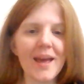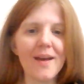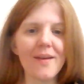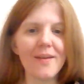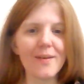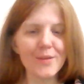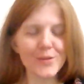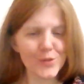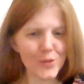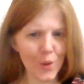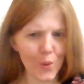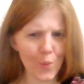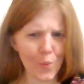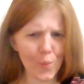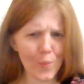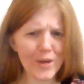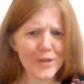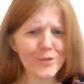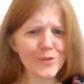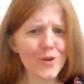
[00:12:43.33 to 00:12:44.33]
So,
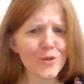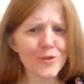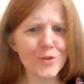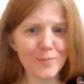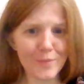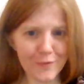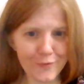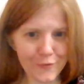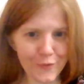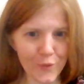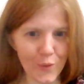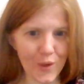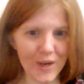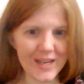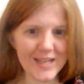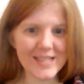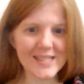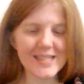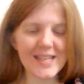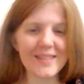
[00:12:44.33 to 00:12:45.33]
what I taught you before
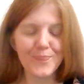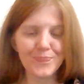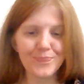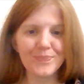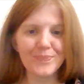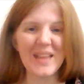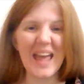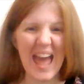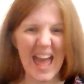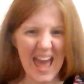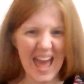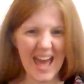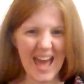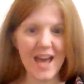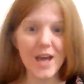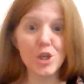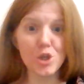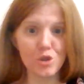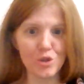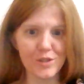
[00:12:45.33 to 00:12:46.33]
is that the
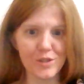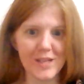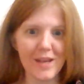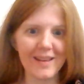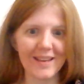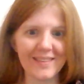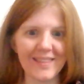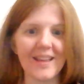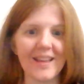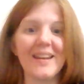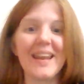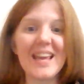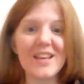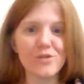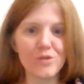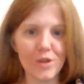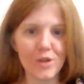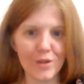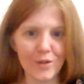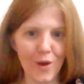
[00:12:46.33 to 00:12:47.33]
ä should sound like that,
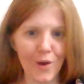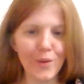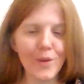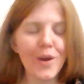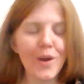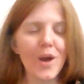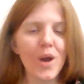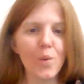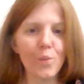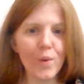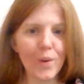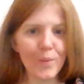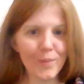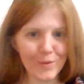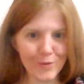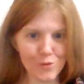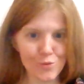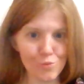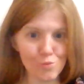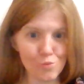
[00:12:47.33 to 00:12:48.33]
extra long, when we're
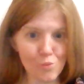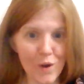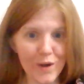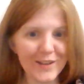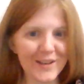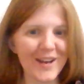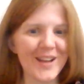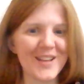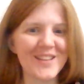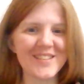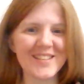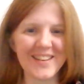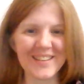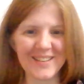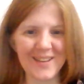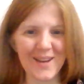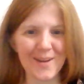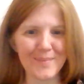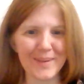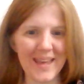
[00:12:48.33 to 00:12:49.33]
just one consonant
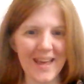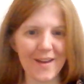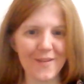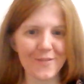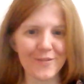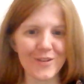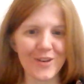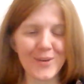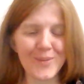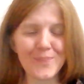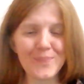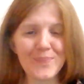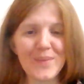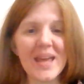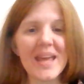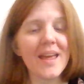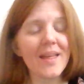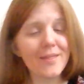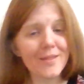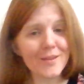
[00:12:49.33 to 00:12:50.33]
coming after.
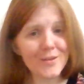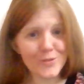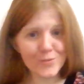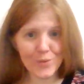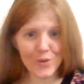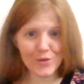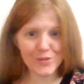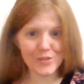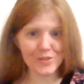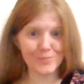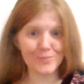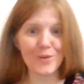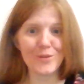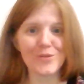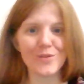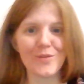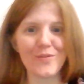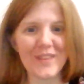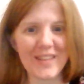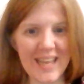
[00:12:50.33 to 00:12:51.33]
This works in
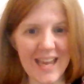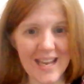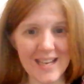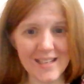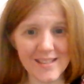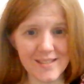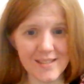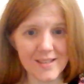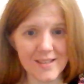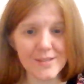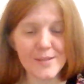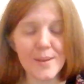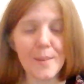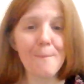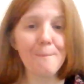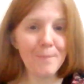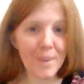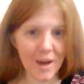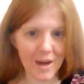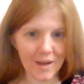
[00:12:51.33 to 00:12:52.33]
most of the cases,
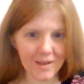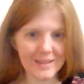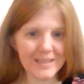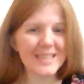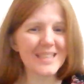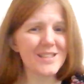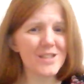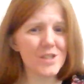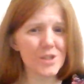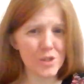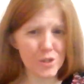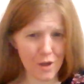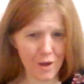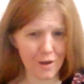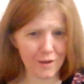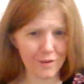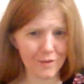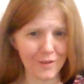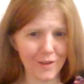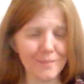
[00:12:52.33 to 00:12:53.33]
but in
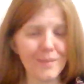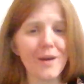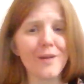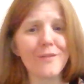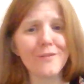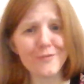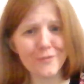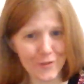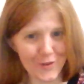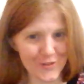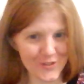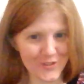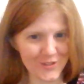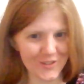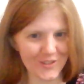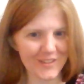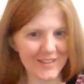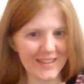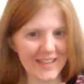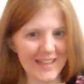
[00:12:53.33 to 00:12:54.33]
Stockholm,
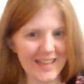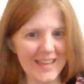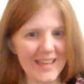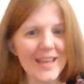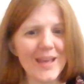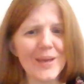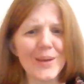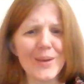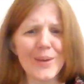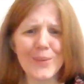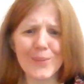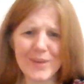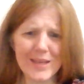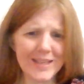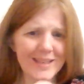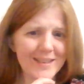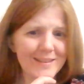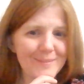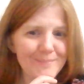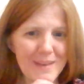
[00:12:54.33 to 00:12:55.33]
unfortunately,
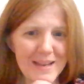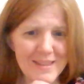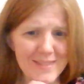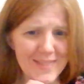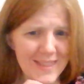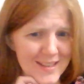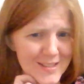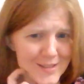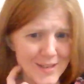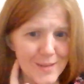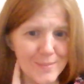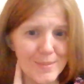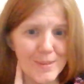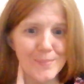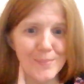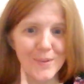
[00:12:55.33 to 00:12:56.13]
we make things a little bit more